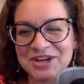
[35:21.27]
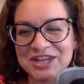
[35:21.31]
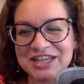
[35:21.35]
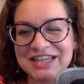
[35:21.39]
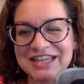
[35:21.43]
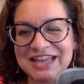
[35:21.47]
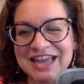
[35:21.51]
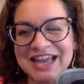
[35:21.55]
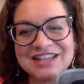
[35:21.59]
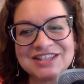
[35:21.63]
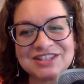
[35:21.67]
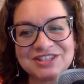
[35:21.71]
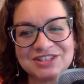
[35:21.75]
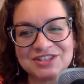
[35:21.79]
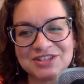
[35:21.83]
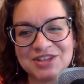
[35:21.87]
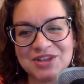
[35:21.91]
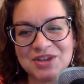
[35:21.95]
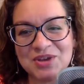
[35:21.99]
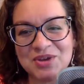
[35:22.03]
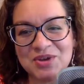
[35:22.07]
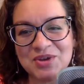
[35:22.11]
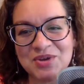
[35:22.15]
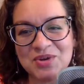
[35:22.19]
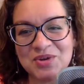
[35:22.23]
Yes,
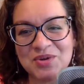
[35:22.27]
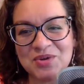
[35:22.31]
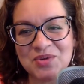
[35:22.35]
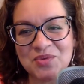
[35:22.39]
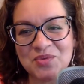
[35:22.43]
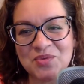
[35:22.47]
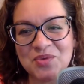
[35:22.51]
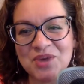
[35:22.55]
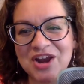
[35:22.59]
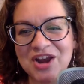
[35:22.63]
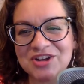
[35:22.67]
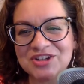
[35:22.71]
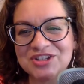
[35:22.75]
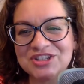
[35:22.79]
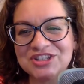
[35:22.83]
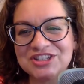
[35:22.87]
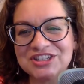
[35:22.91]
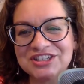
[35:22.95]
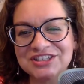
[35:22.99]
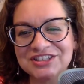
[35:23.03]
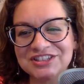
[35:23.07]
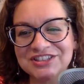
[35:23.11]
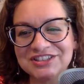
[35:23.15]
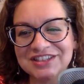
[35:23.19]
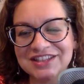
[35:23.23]
we are
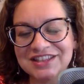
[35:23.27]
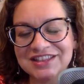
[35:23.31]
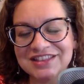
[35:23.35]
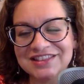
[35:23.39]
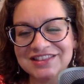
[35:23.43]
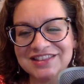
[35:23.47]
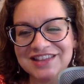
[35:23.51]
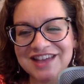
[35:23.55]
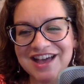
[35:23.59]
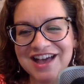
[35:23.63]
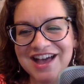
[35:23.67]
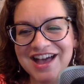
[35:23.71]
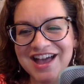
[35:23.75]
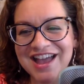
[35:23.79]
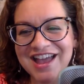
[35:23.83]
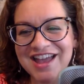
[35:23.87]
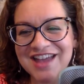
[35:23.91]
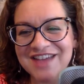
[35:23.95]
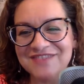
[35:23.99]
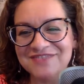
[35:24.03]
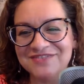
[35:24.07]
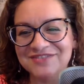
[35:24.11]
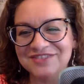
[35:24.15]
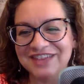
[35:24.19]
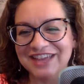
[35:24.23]
still
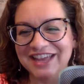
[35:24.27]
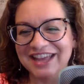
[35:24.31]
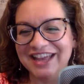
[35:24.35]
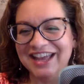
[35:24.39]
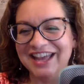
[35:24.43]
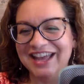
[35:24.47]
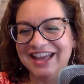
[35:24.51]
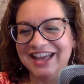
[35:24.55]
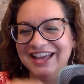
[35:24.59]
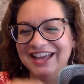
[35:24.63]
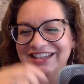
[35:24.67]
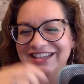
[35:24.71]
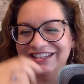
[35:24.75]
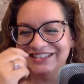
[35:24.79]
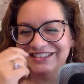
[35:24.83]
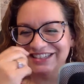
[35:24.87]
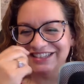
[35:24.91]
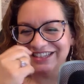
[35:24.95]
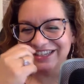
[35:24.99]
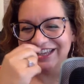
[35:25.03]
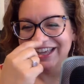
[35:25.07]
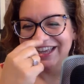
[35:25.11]
live, and